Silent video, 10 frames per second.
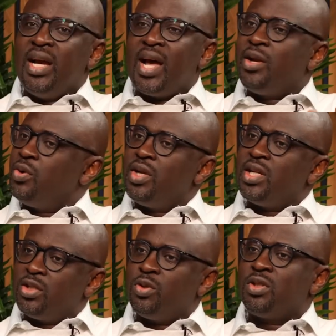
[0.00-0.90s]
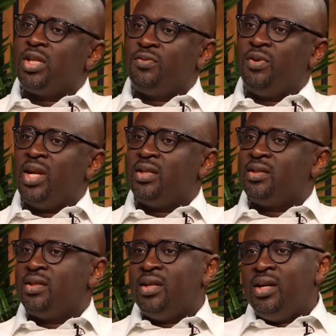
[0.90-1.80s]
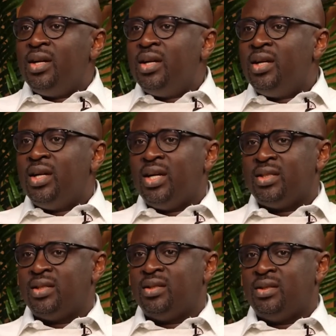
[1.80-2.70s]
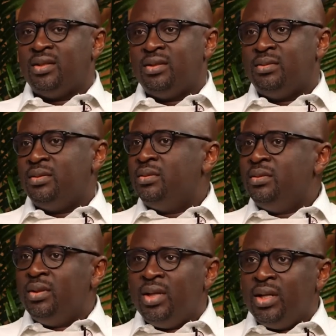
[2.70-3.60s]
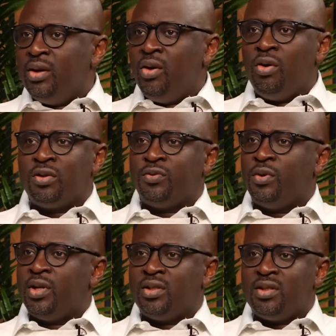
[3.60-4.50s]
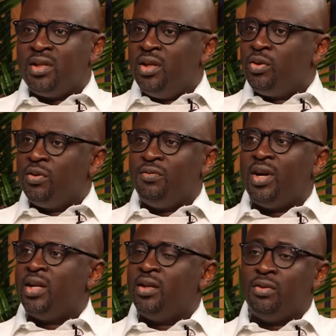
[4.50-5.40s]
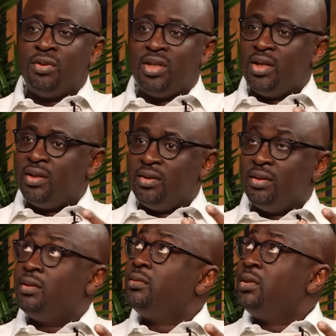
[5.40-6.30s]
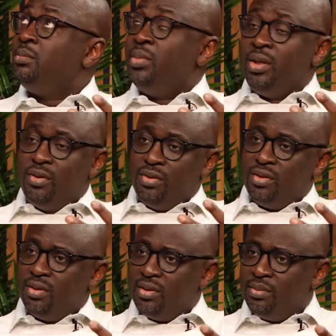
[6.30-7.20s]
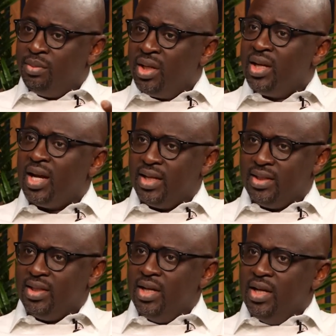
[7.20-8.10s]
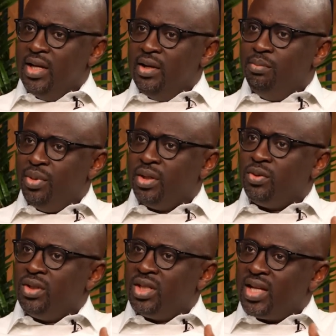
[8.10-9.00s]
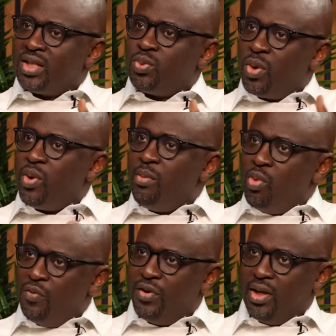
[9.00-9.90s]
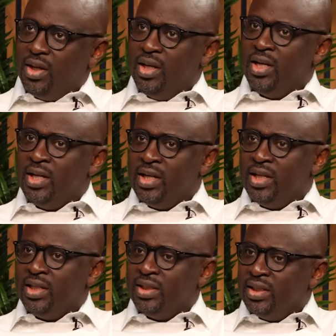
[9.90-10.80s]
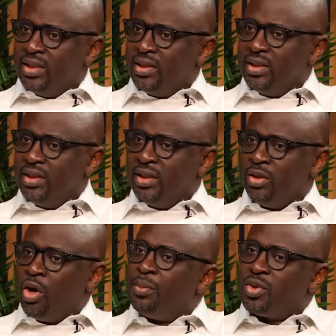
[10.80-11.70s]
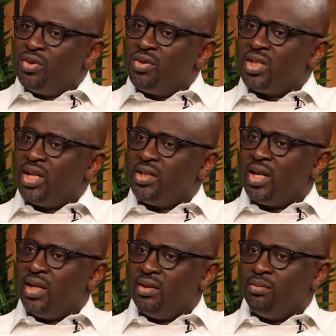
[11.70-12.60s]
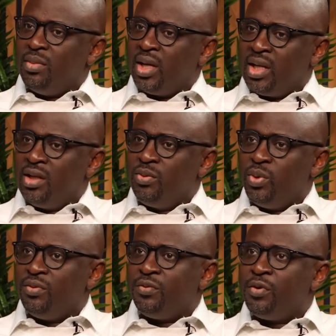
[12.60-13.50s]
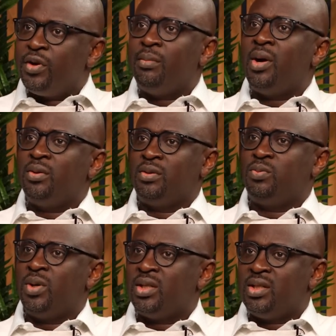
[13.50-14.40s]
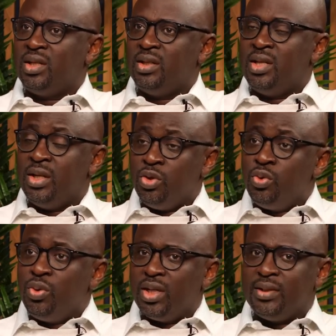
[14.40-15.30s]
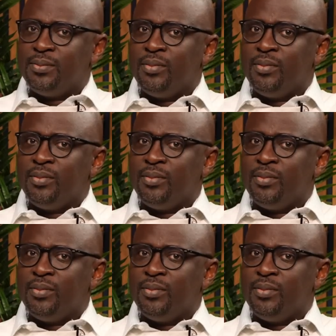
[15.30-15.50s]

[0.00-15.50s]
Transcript: are not yet as successful as an Oxford, as a Silicon Valley. Those are the beacons, the big guys. But that's where we're moving. The Dobson Center in McGill, we've heard about what they do. And